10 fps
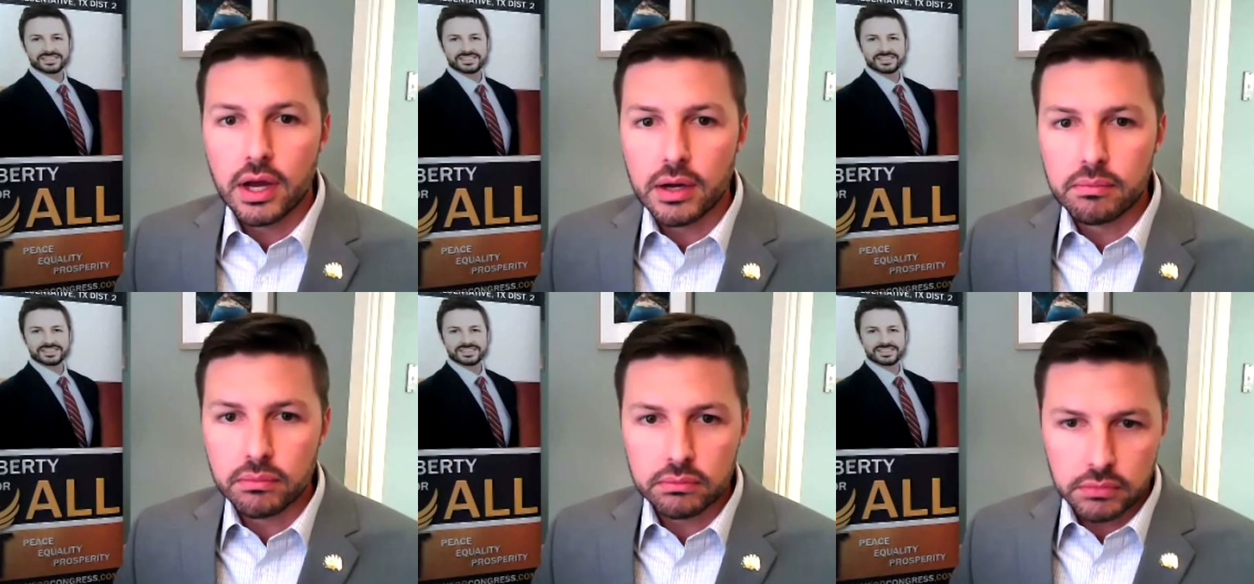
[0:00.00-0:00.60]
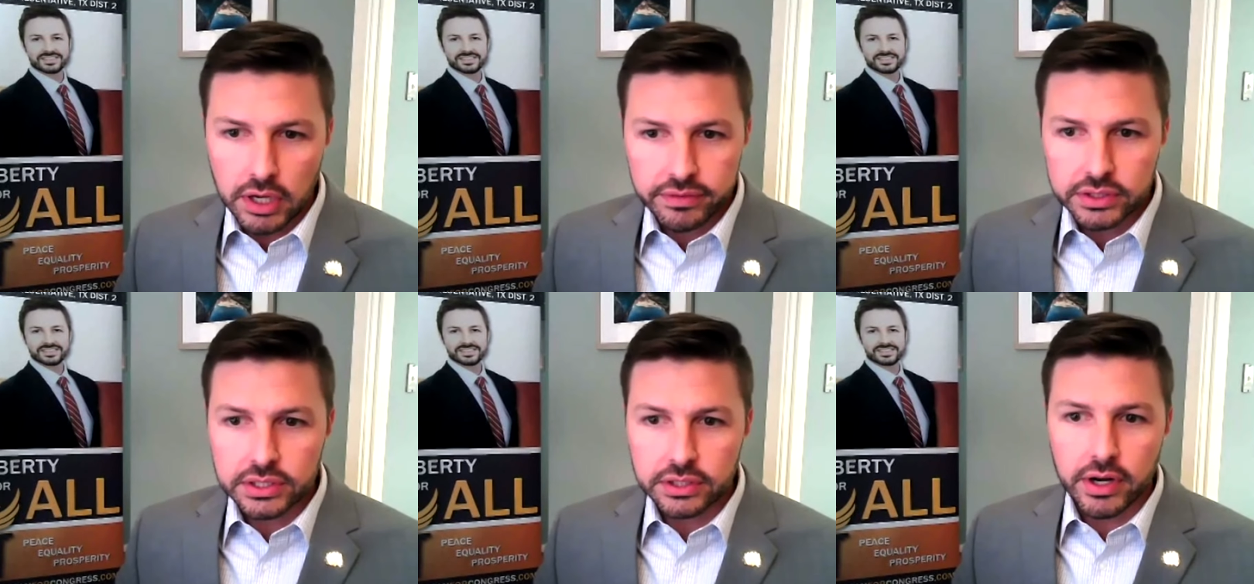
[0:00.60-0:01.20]
Speaker 1: Um,
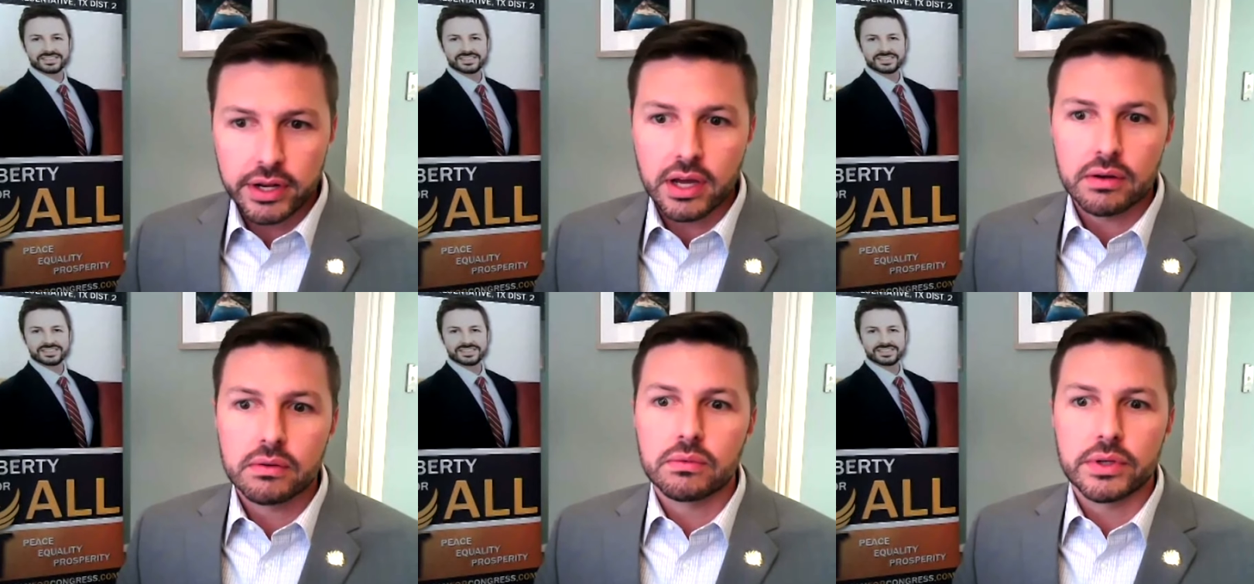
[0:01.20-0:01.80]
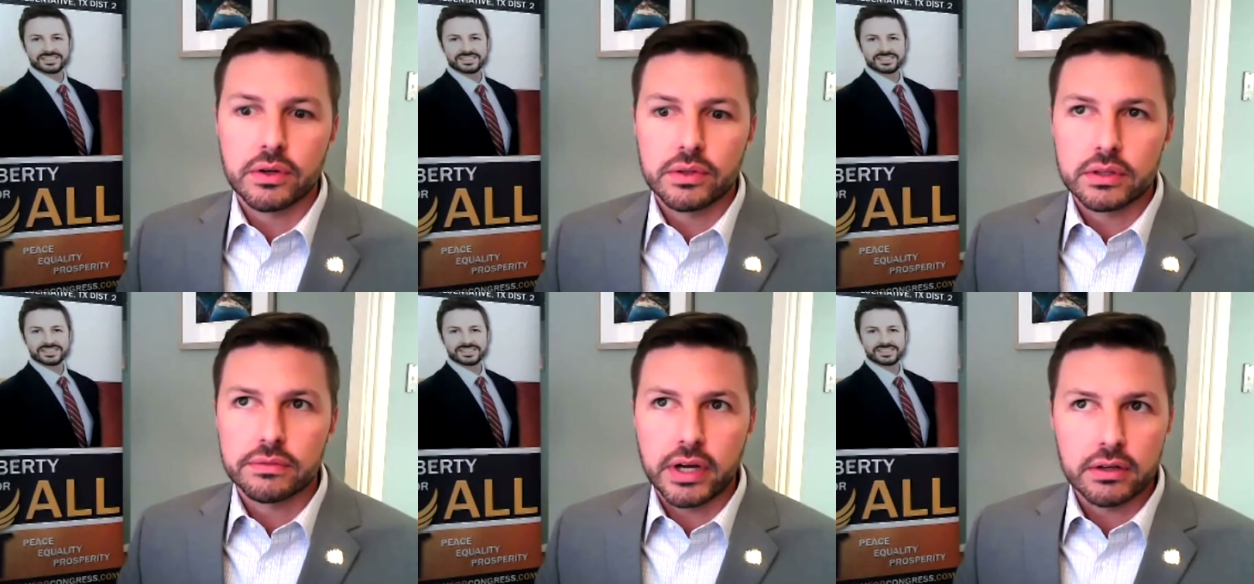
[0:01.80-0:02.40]
obviously, right now we know that the
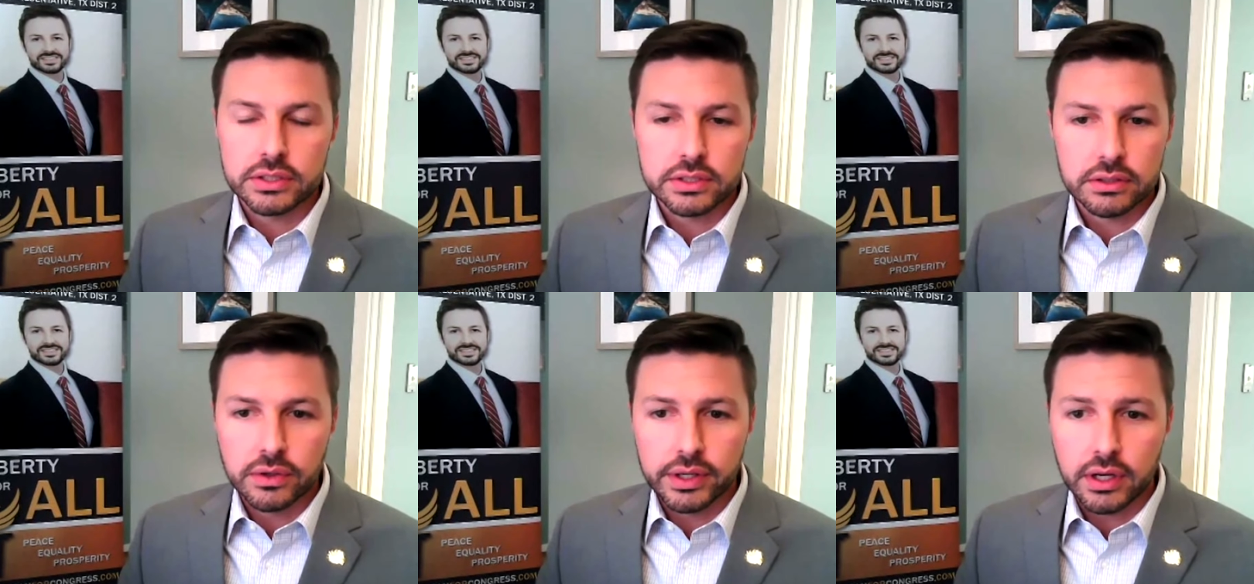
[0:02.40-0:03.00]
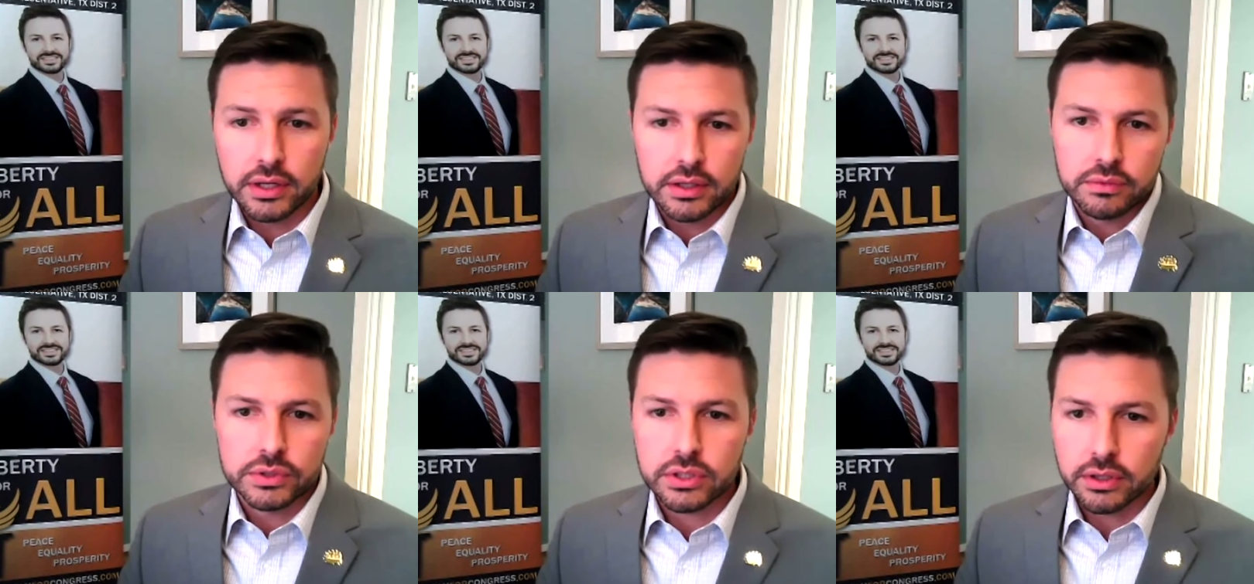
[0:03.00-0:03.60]
virus is still going on, and we're
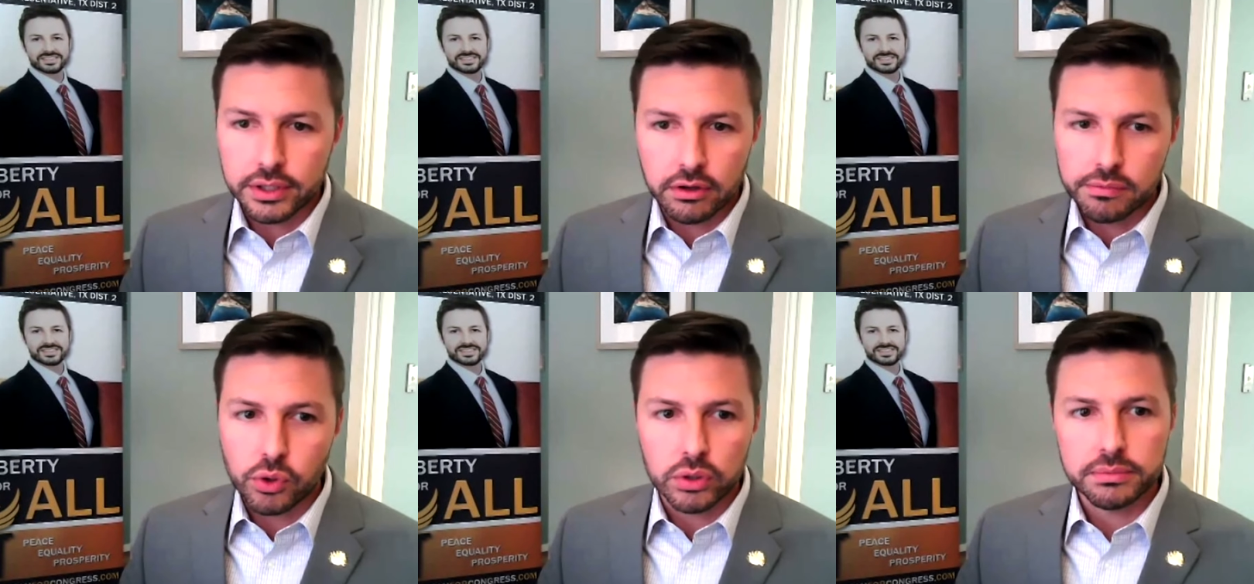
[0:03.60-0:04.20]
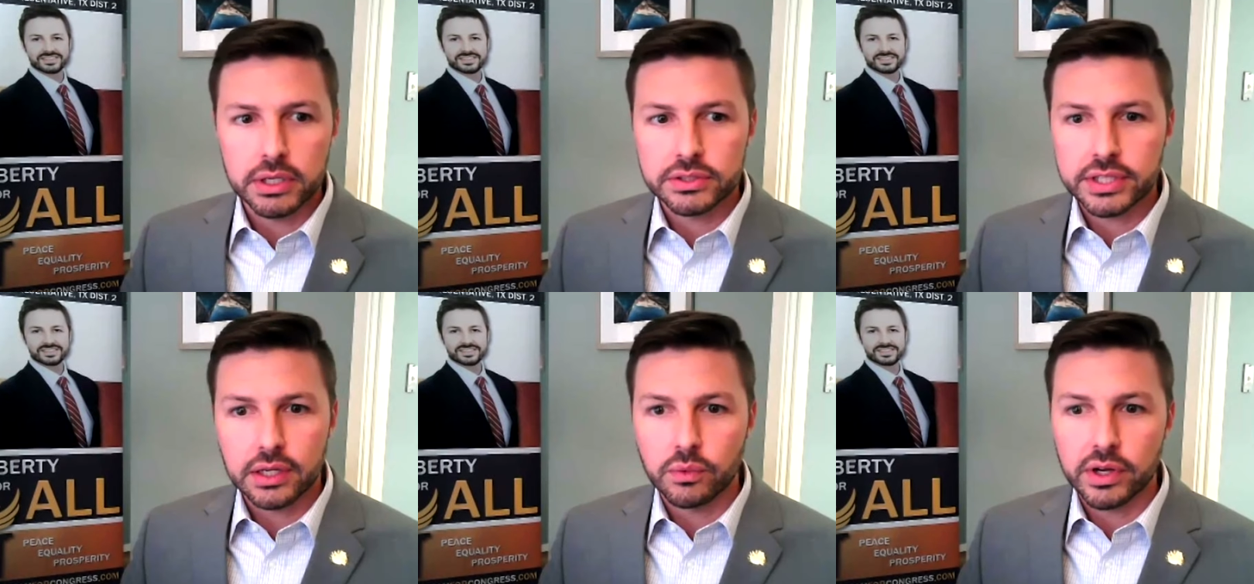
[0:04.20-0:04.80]
starting to hear reports about
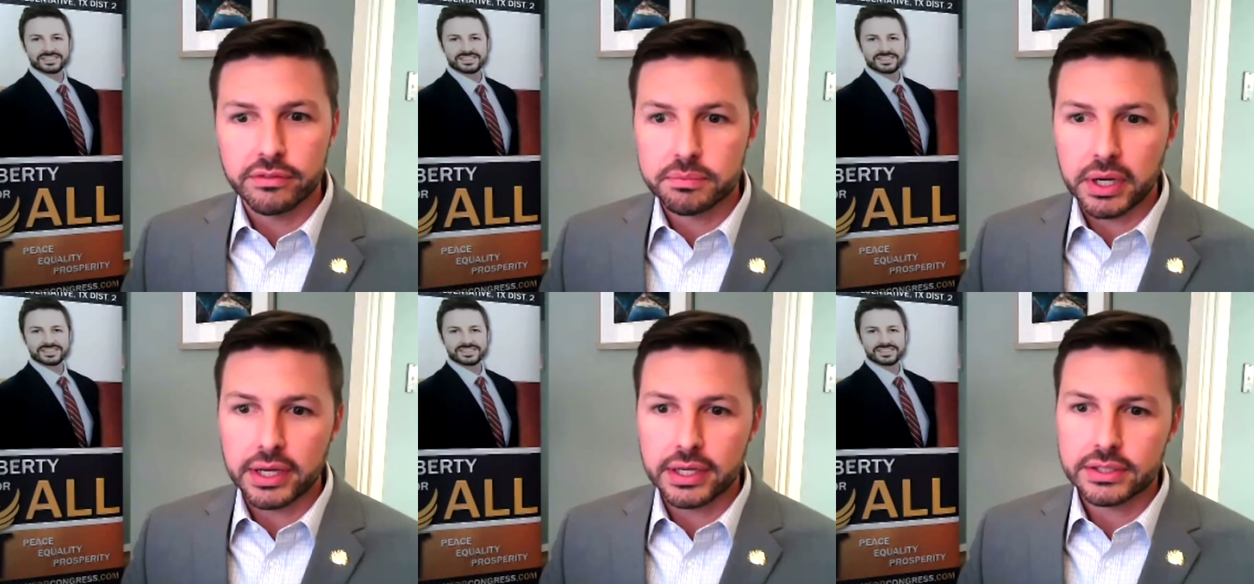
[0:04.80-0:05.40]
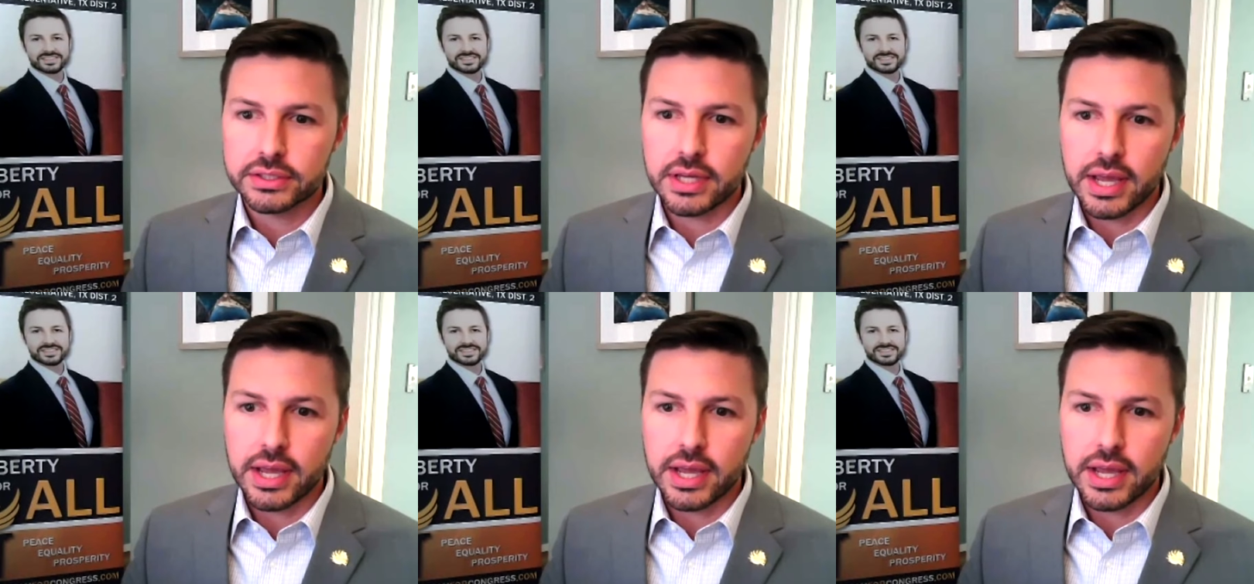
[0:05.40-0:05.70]
second wave spikes,